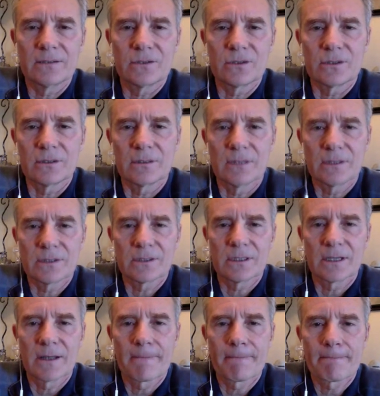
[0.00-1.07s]

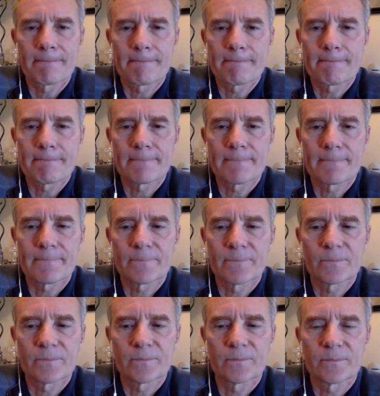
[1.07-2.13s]

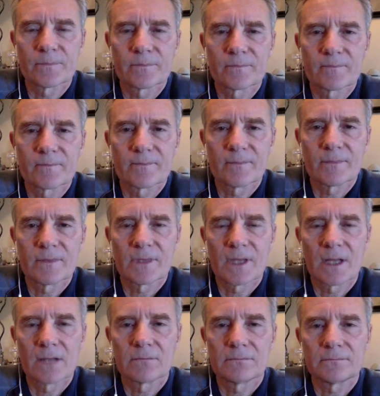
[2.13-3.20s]

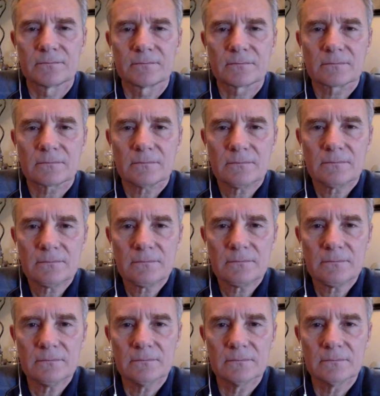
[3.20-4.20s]
The person shown says nothing.